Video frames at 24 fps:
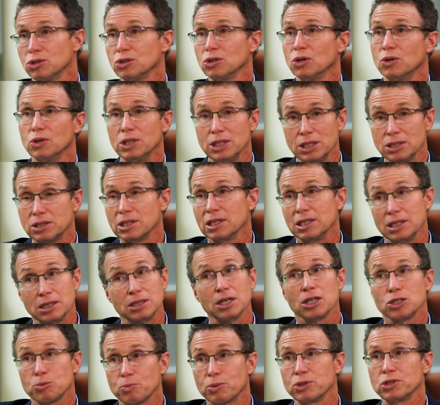shown is that it
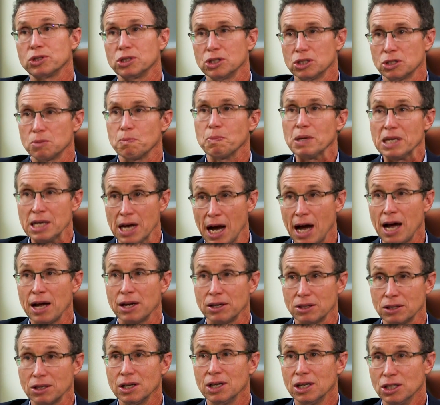does persist
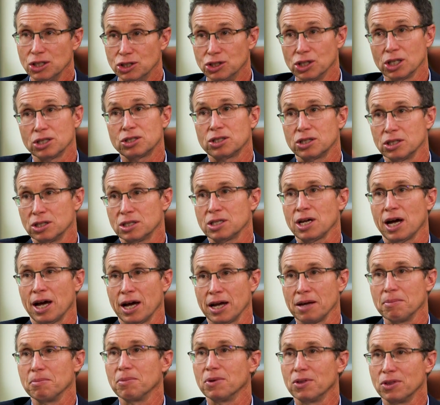beyond just the
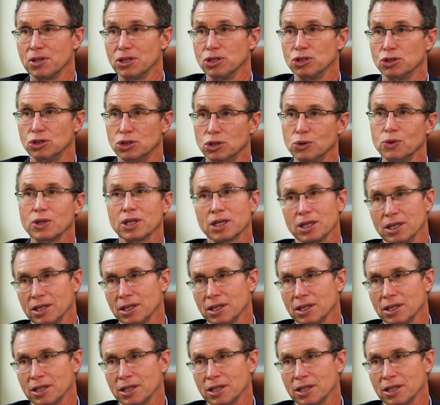time that you're doing it,